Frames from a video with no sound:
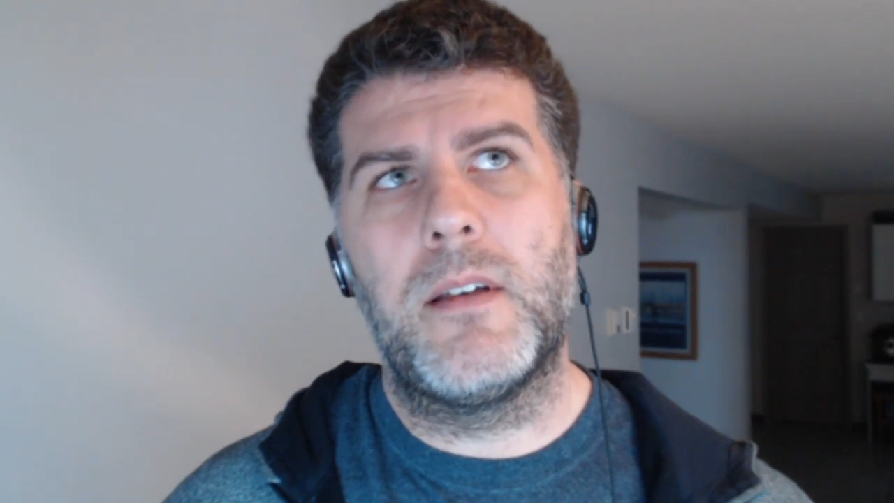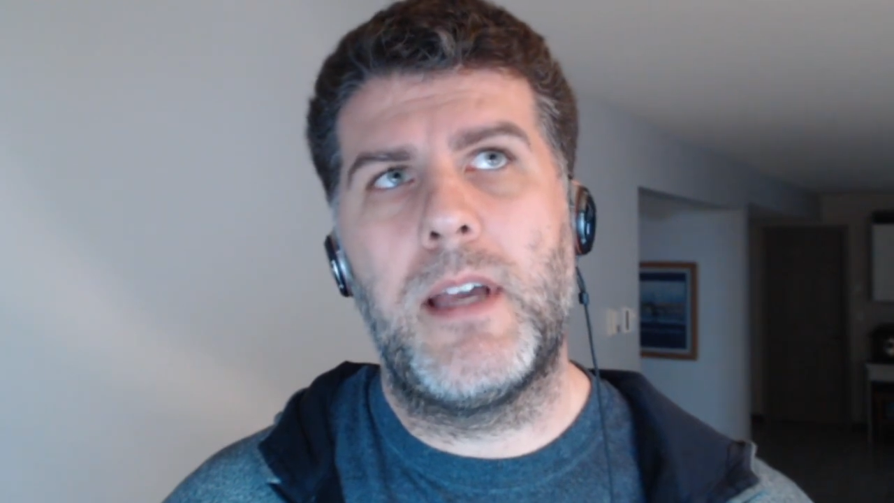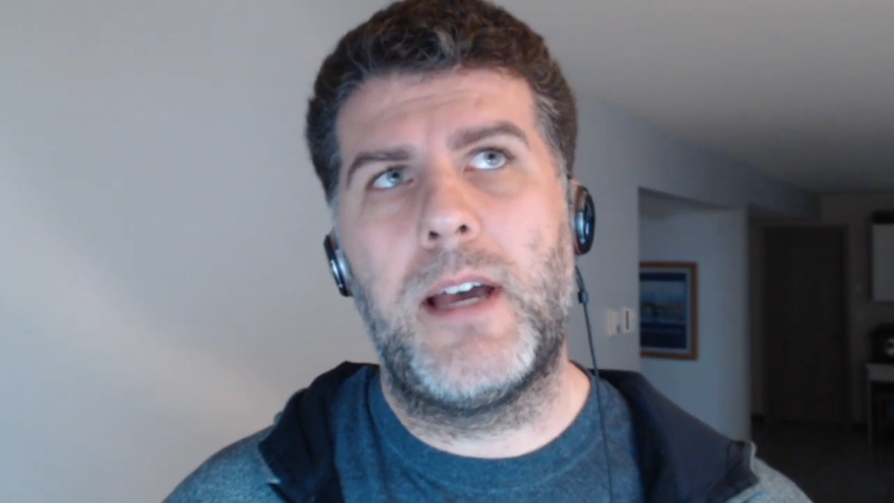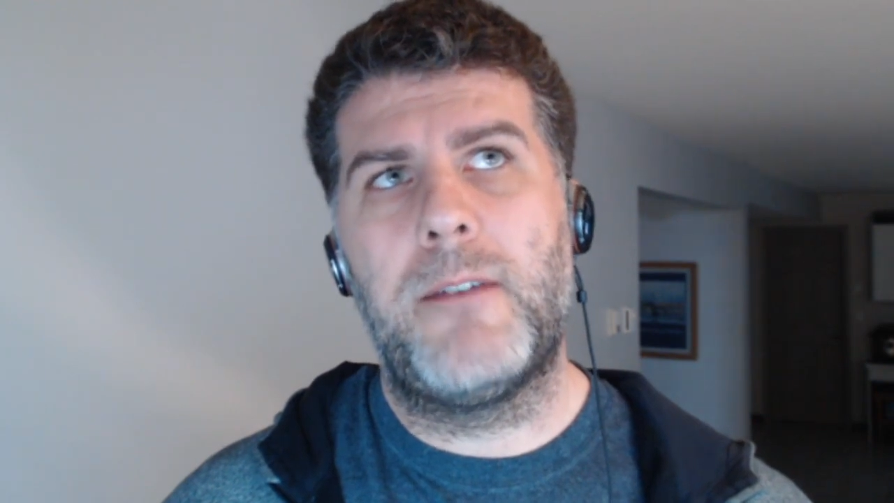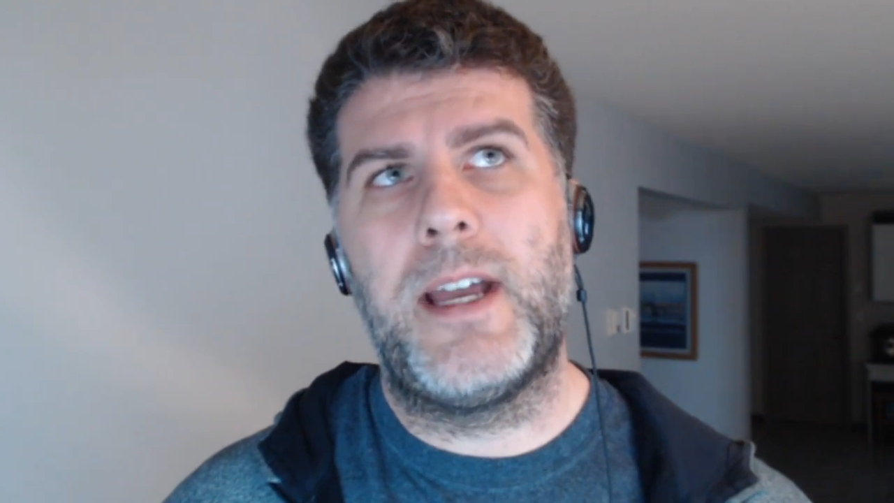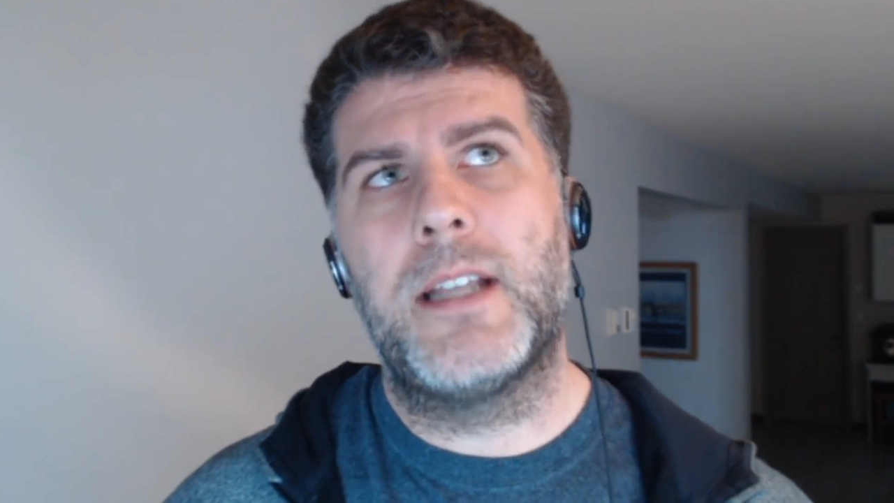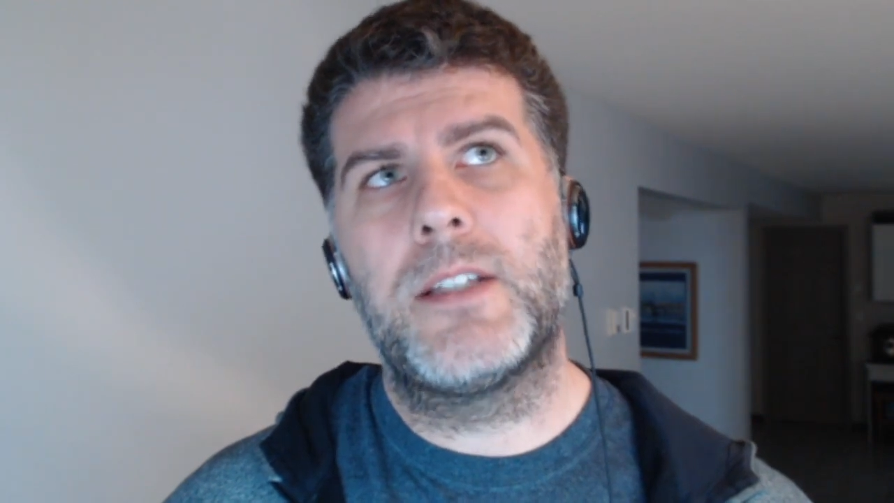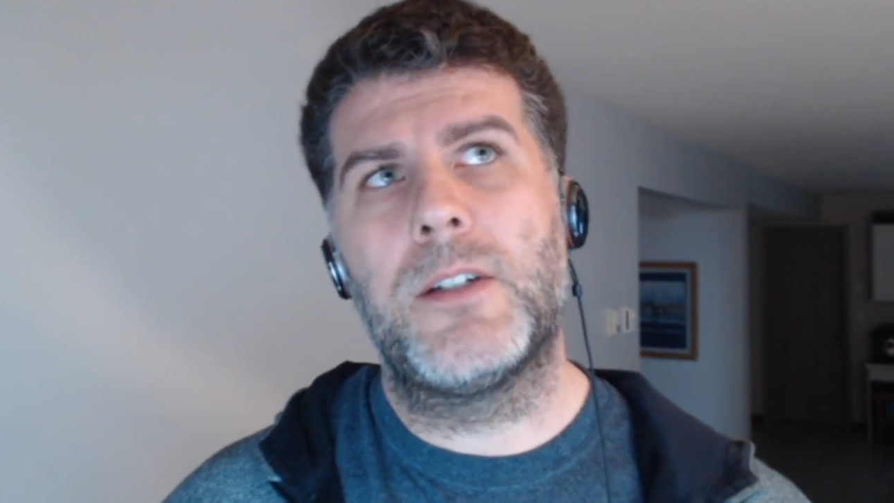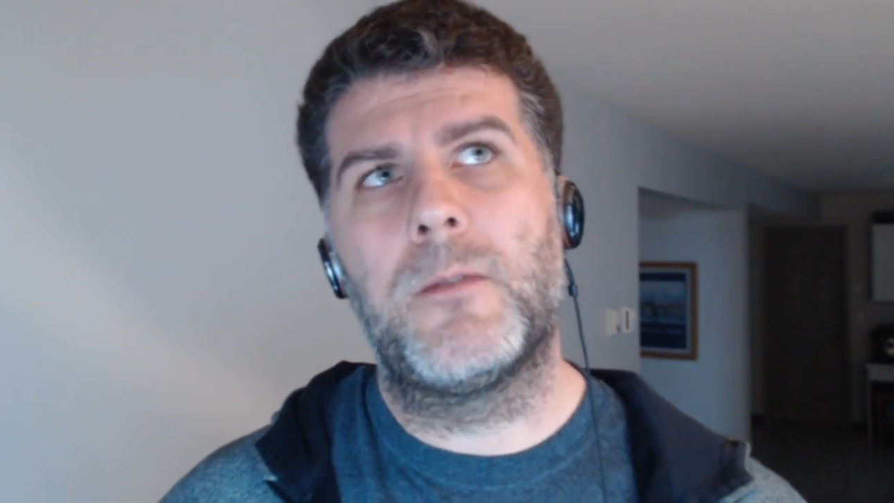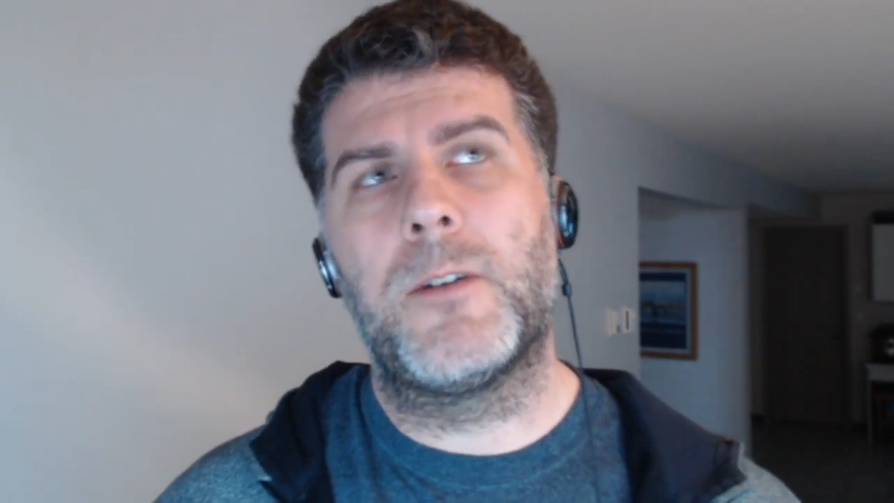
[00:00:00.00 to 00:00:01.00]
I have an
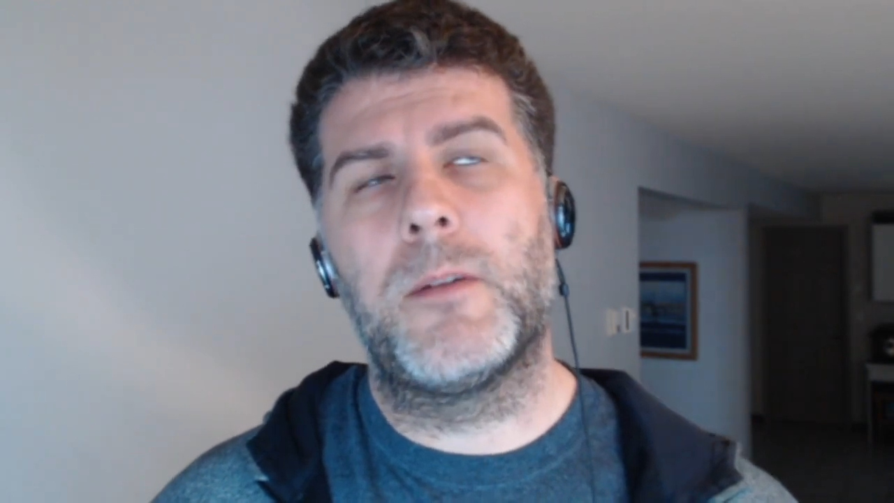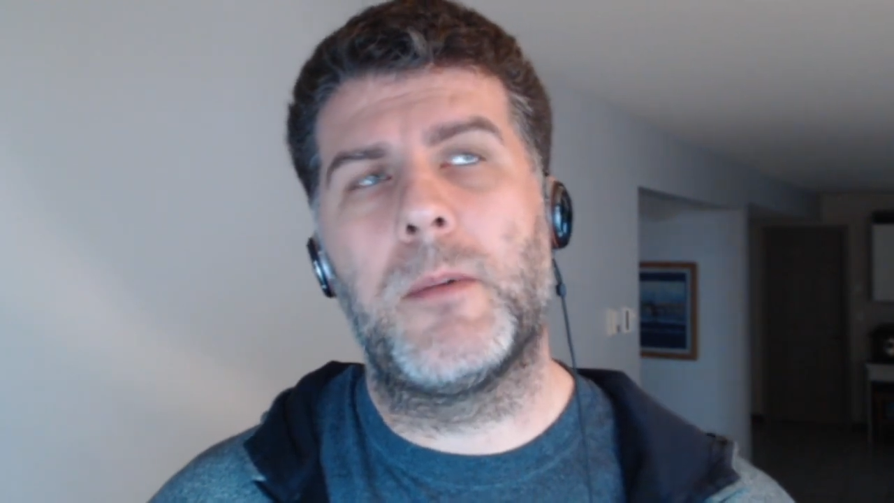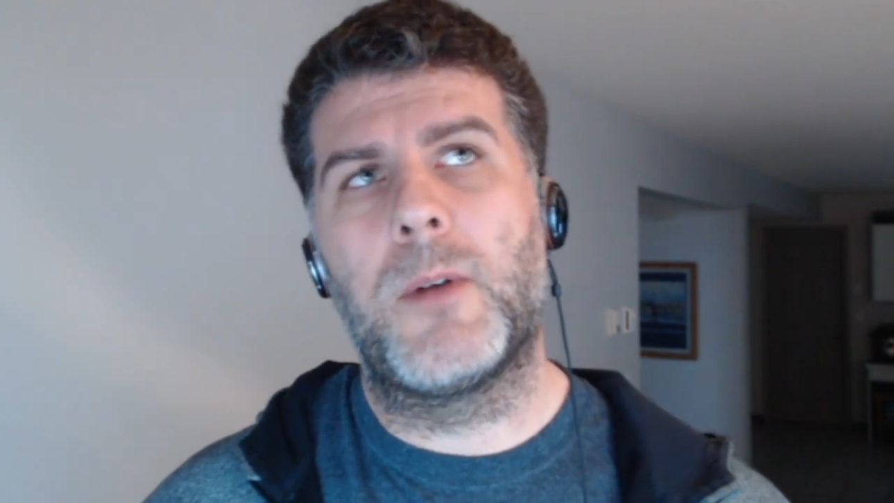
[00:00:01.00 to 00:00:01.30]
anecdote from a